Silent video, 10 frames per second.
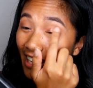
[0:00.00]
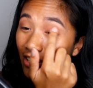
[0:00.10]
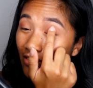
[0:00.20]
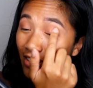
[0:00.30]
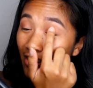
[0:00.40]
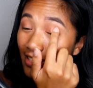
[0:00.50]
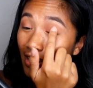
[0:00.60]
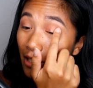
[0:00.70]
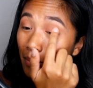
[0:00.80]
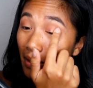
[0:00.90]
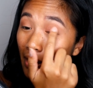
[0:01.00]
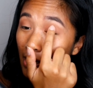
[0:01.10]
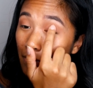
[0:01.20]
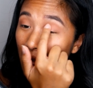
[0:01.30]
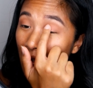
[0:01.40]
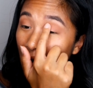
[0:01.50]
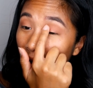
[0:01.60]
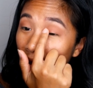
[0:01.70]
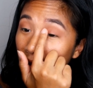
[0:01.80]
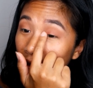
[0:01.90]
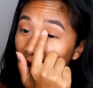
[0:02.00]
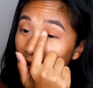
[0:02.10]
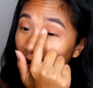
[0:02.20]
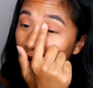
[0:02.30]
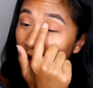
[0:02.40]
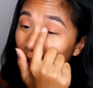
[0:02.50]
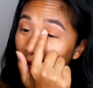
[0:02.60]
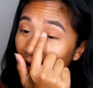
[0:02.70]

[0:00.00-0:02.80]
Everything looks like a mess, but this eyeshadow is so